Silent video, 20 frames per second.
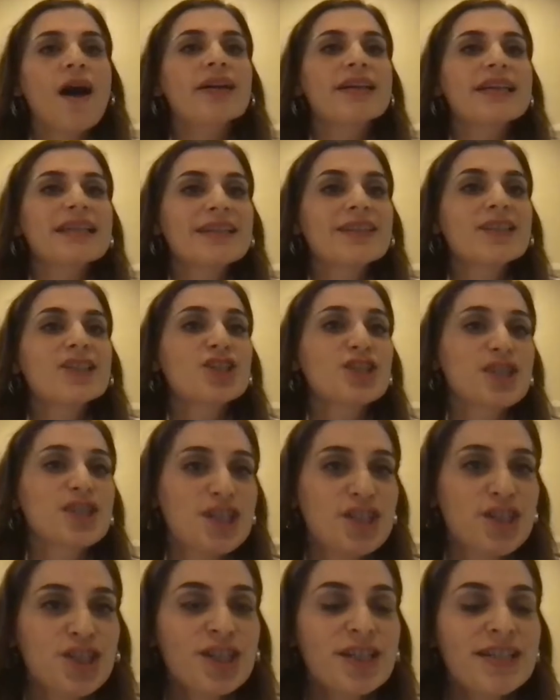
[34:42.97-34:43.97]
English
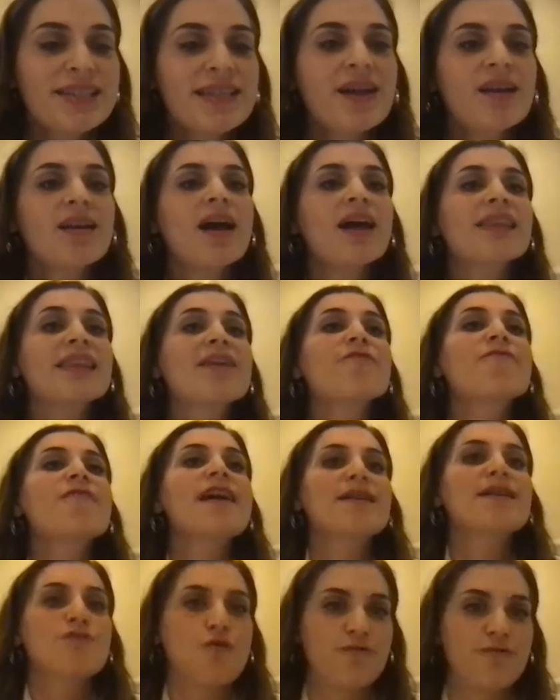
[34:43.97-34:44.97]
teachers are
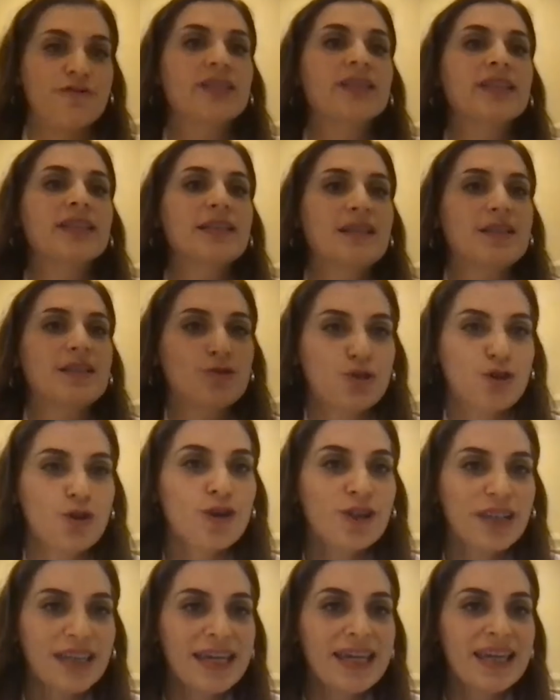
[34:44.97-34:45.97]
unaware of CLIL in
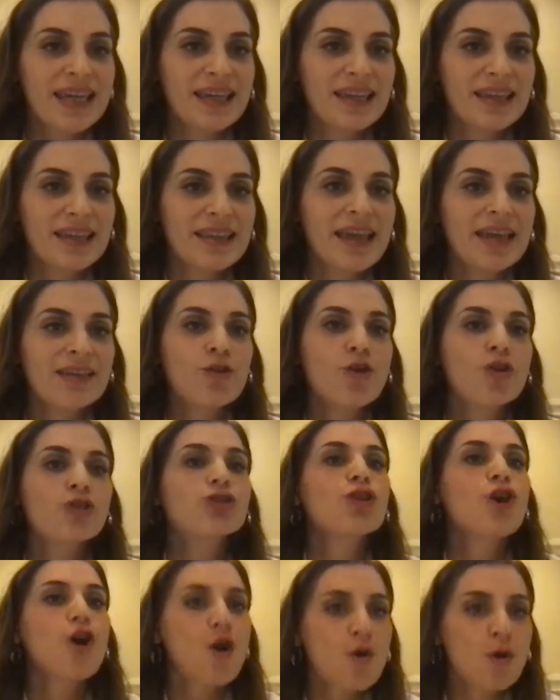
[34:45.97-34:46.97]
Turkey. They
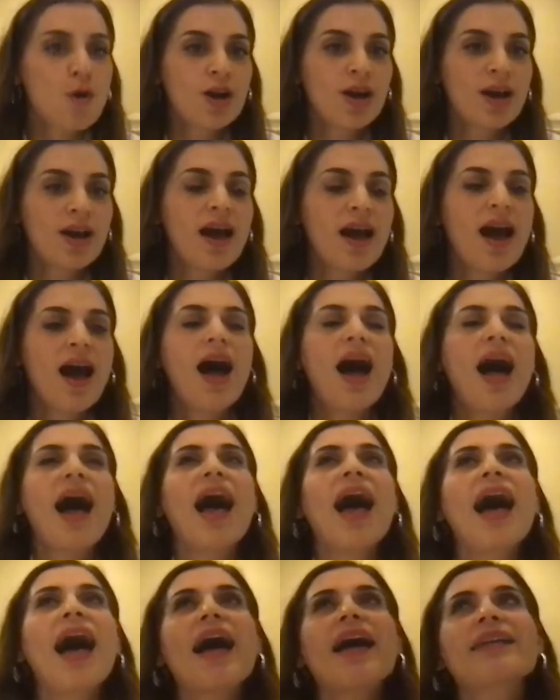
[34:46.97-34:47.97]
don't know.
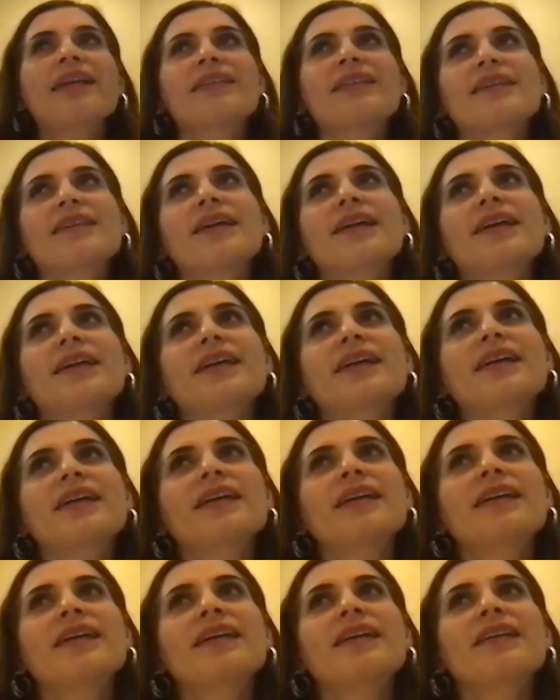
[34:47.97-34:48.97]
And
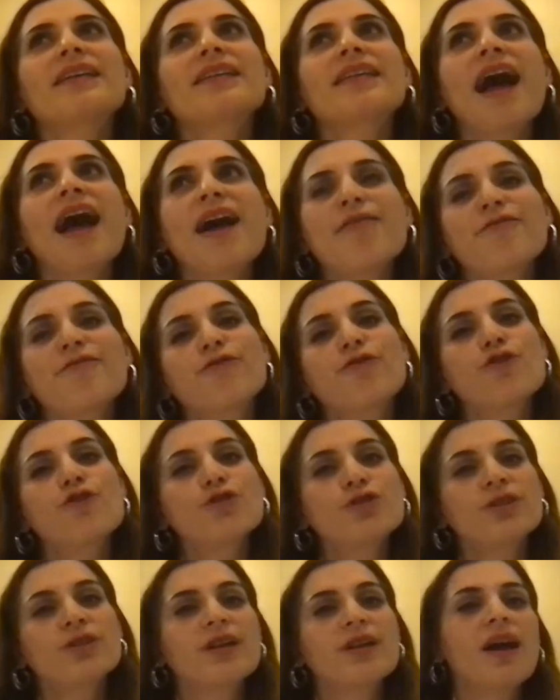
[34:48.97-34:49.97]

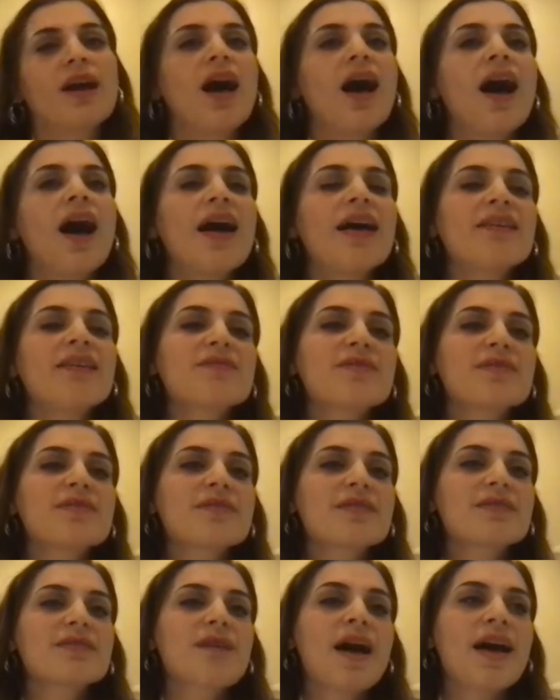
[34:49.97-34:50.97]
therefore, I
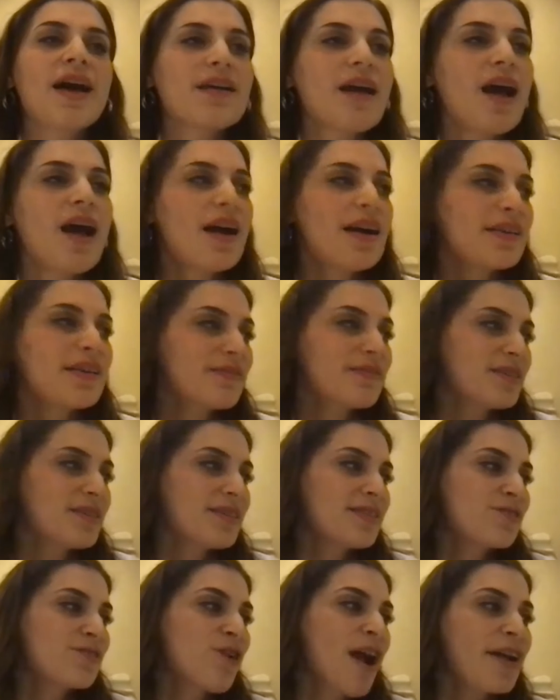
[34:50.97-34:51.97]

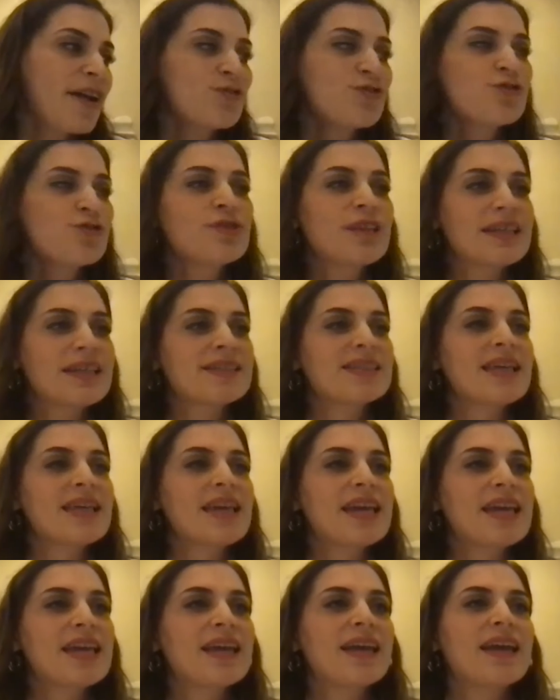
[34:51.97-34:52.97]
try to, let's
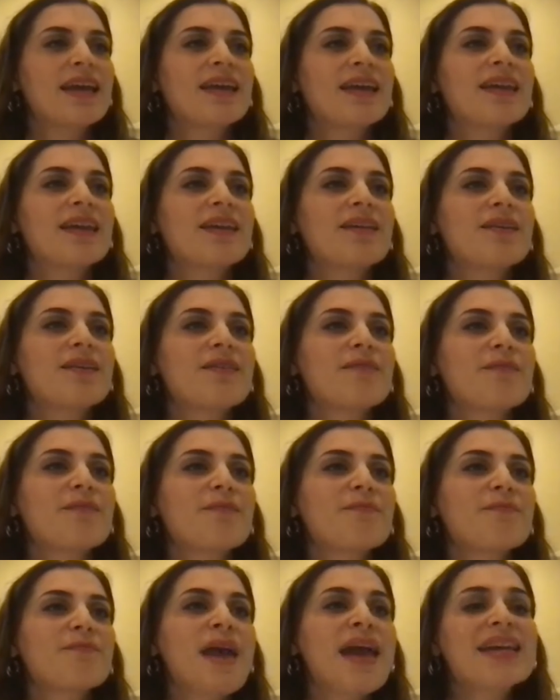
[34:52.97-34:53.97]
say,
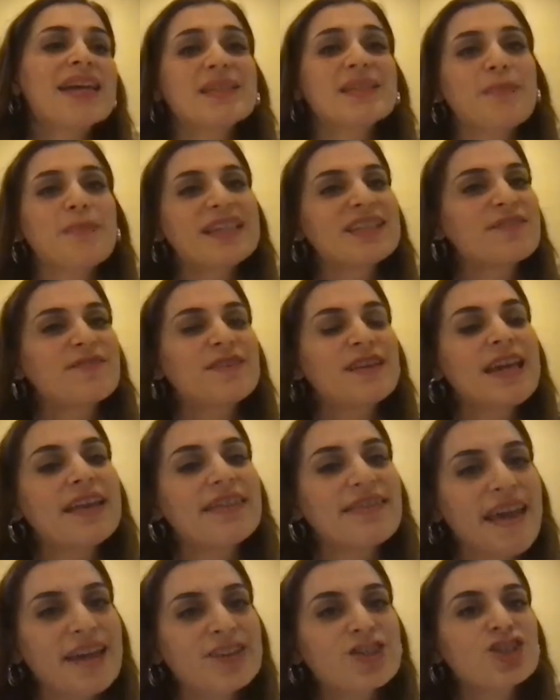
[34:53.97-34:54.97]
pay specific
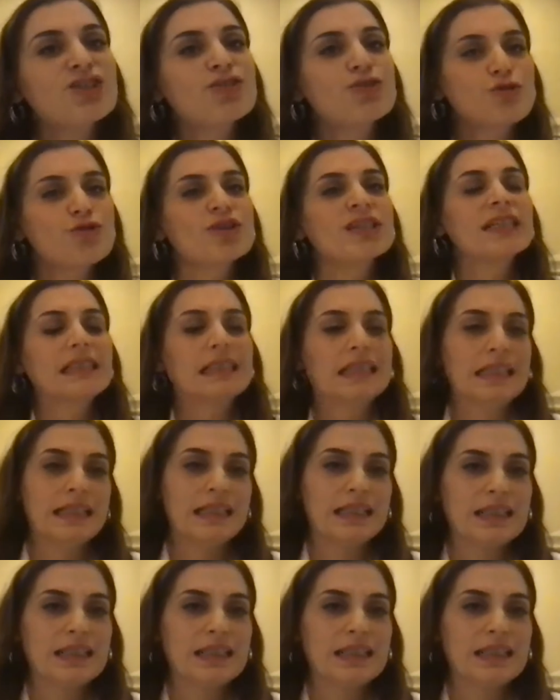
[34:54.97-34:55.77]
attention to CLIL.